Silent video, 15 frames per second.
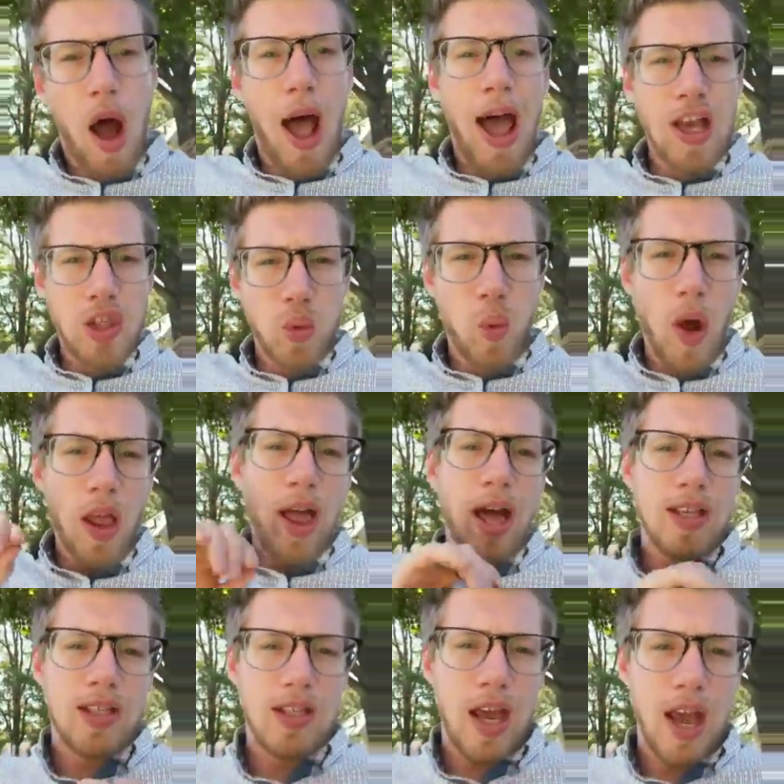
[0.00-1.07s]
As well
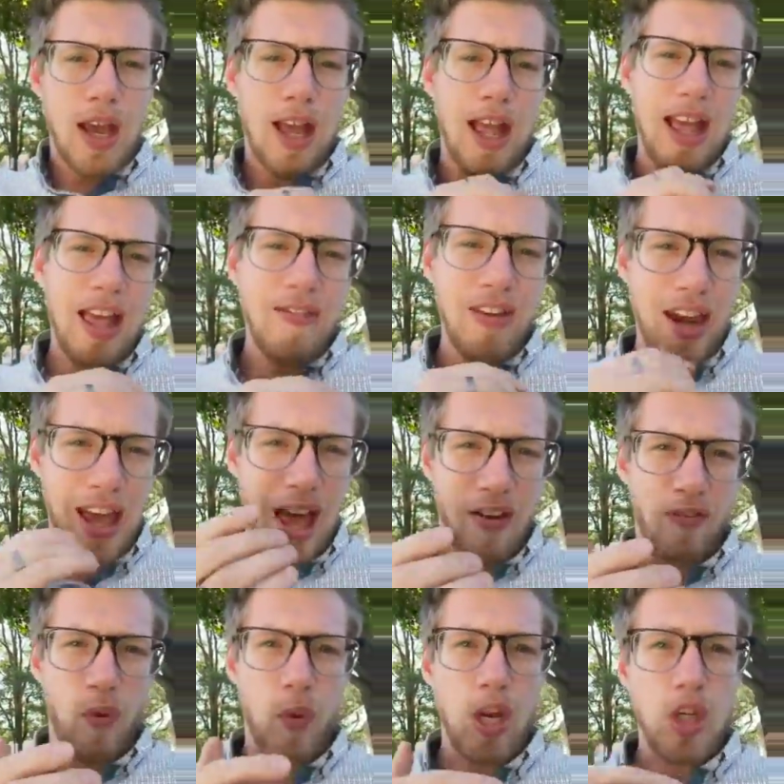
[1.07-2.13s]
as saying, even
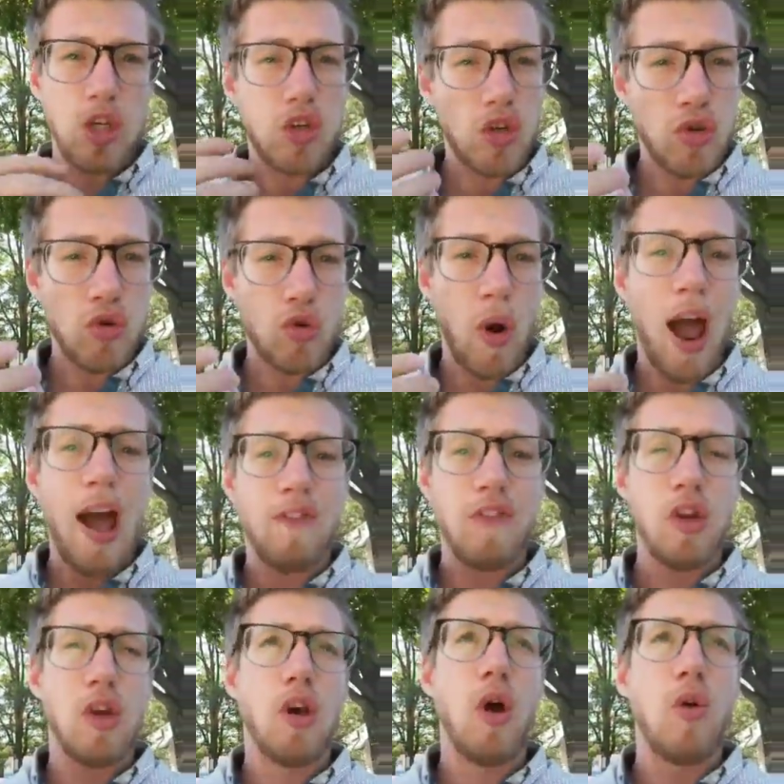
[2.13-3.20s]
if we do have to
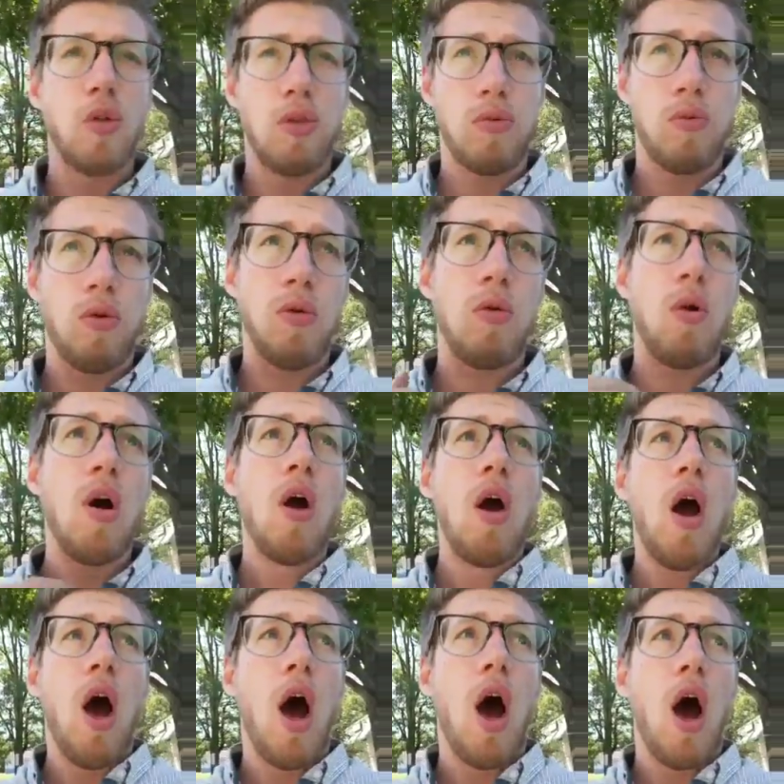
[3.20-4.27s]
go through
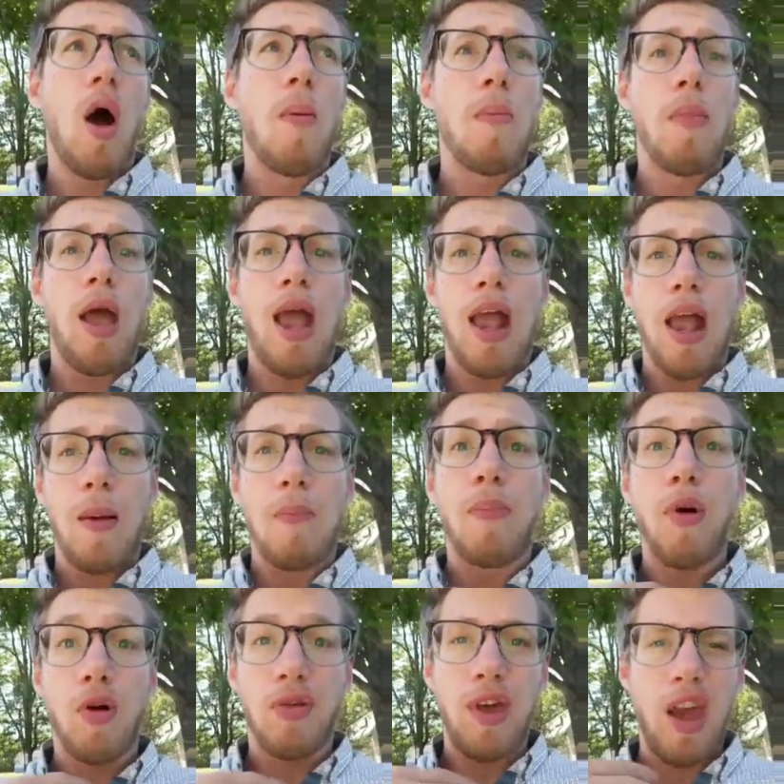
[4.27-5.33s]
a
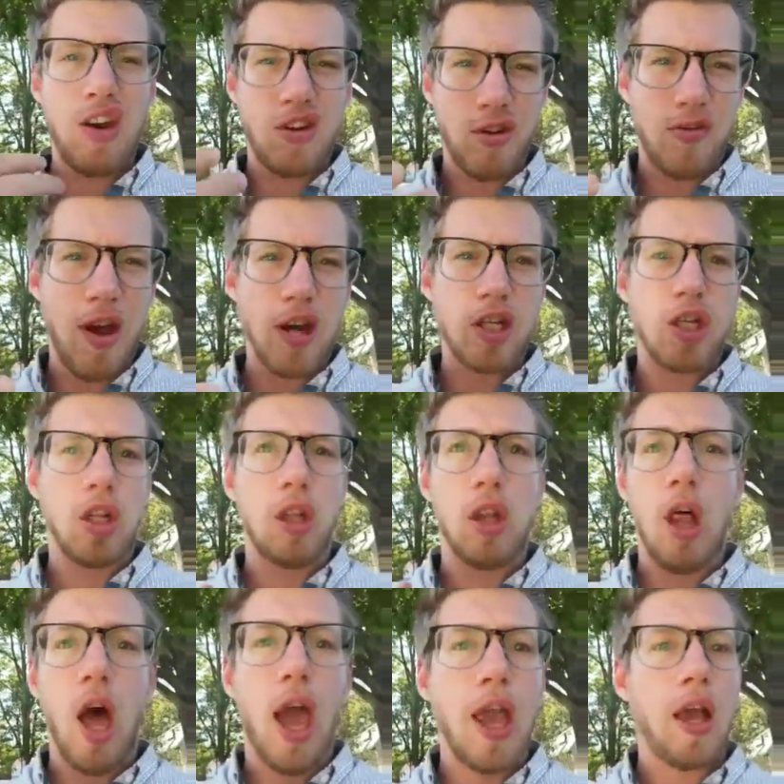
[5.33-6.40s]
birth intervention
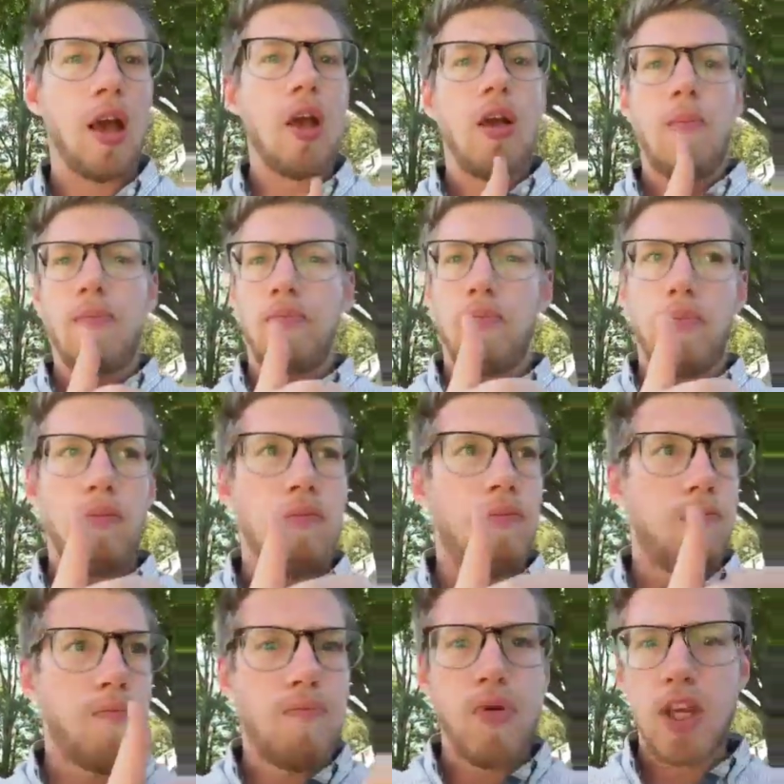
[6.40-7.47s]
like
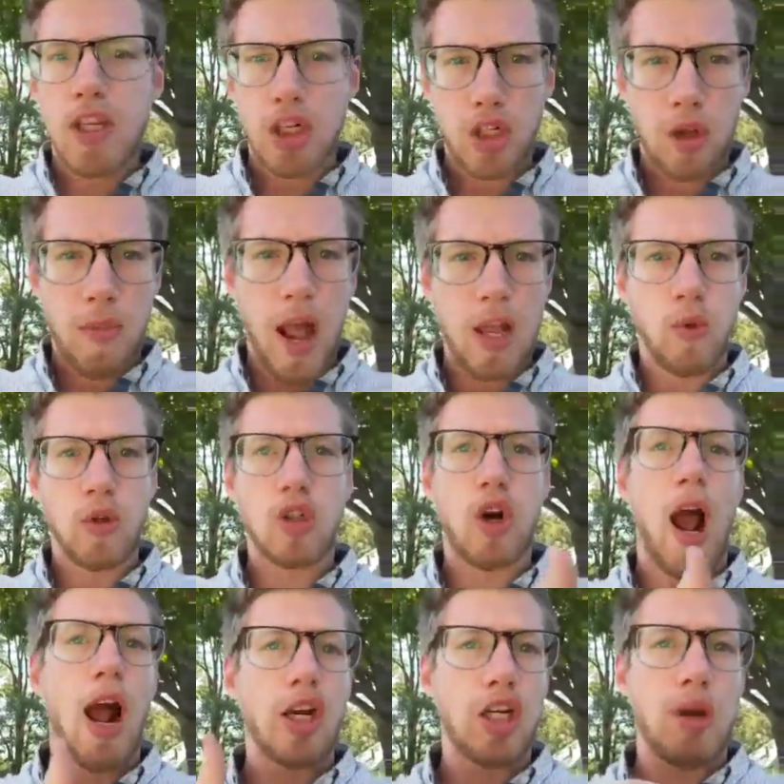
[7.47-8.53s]
additional manual
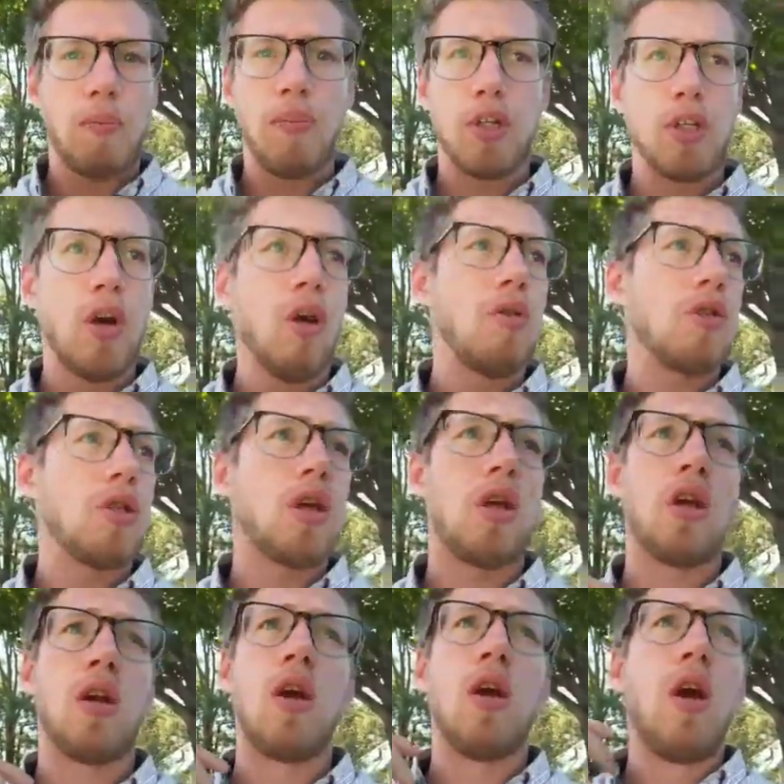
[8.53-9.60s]
traction, Pitocin,